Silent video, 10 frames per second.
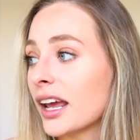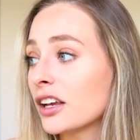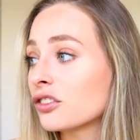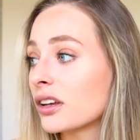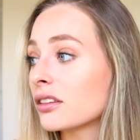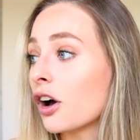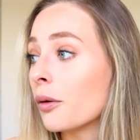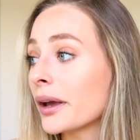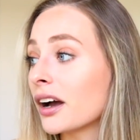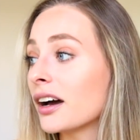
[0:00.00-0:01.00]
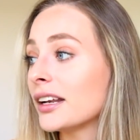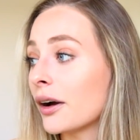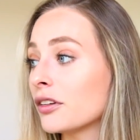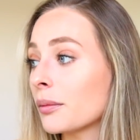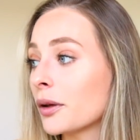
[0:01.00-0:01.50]
anxious, oh my God,
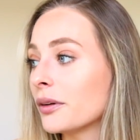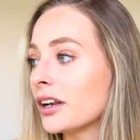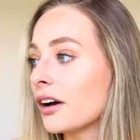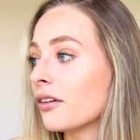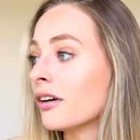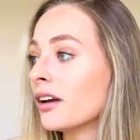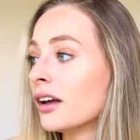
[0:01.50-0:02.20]
now he's on my window.